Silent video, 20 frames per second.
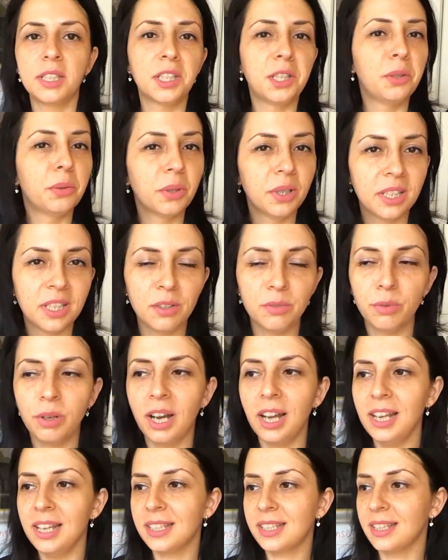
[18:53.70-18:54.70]
security
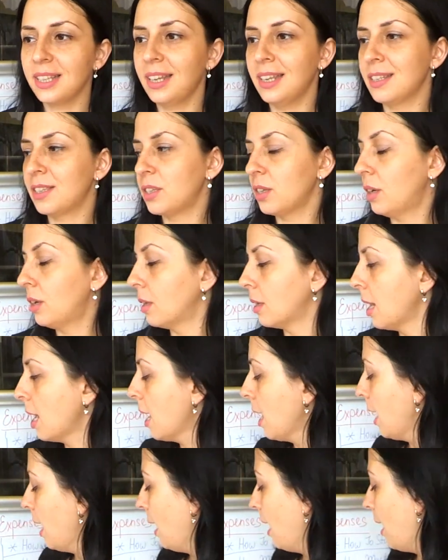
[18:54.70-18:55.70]
wise and so
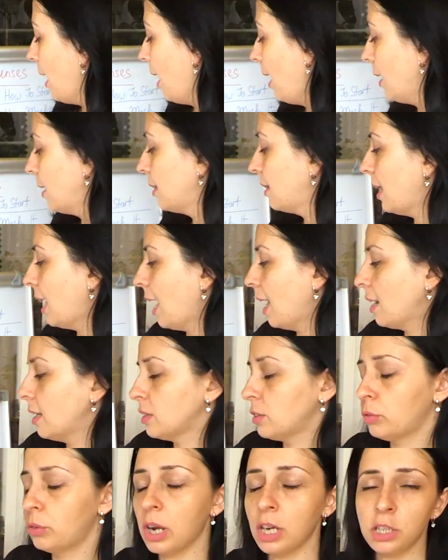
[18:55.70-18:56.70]
on. And that
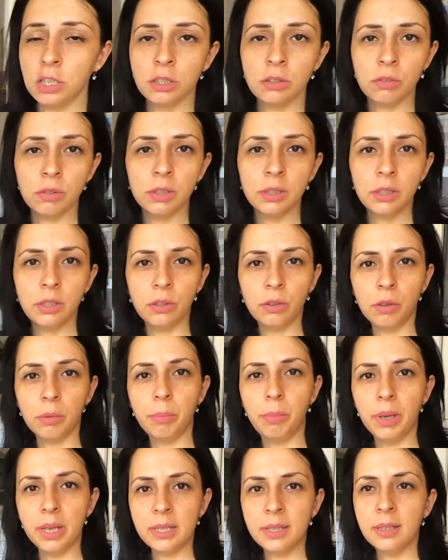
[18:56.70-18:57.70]
is registering
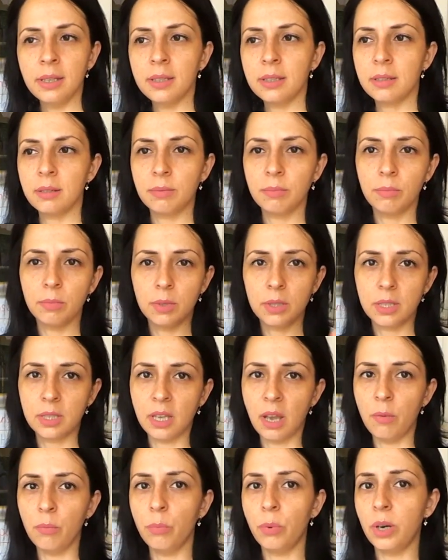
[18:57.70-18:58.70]
your business
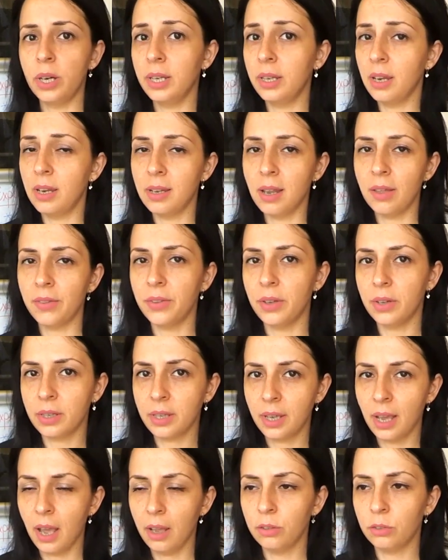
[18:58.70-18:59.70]
somewhere in
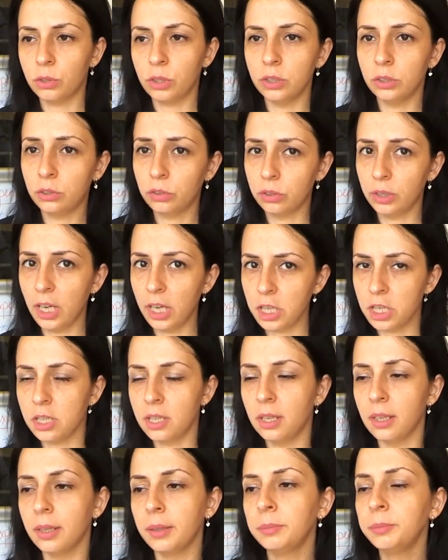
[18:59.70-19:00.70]
another country
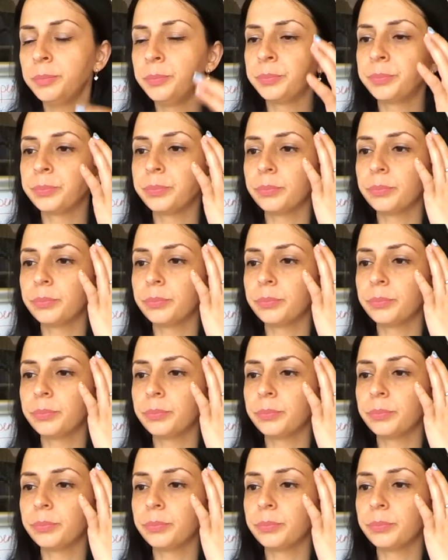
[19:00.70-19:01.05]
internationally.